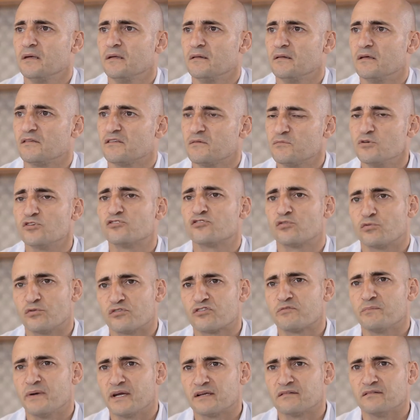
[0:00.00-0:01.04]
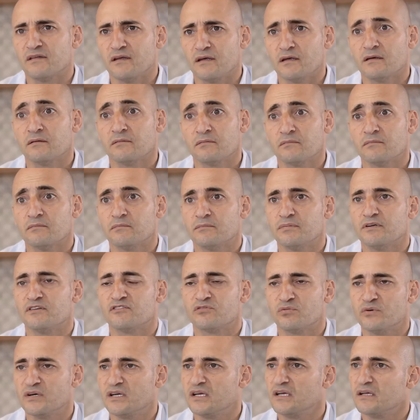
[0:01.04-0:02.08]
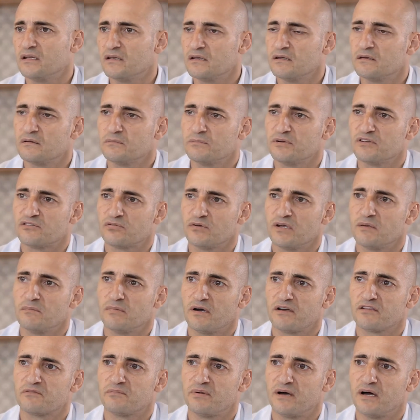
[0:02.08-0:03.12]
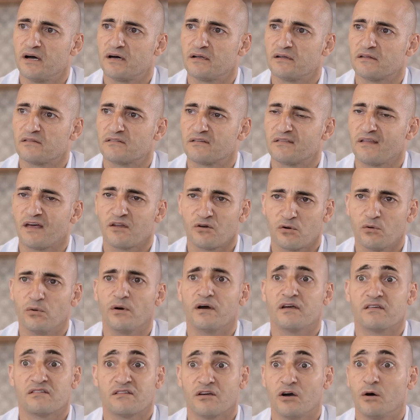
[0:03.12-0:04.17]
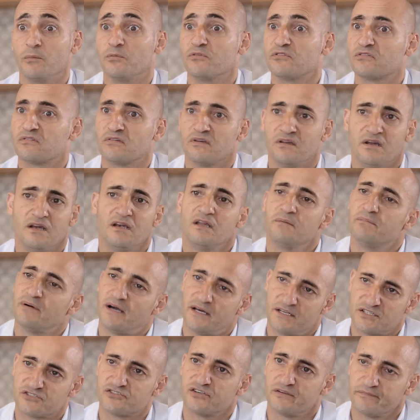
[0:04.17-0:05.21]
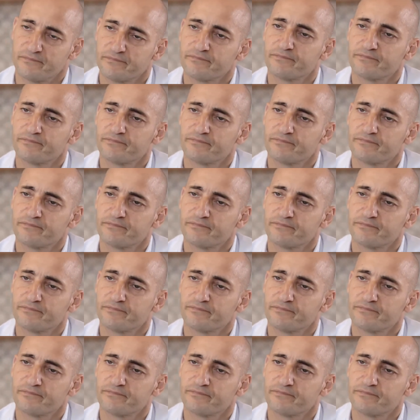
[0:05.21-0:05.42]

there's a mutual respect there between, between both parties and that always helps in any partnership.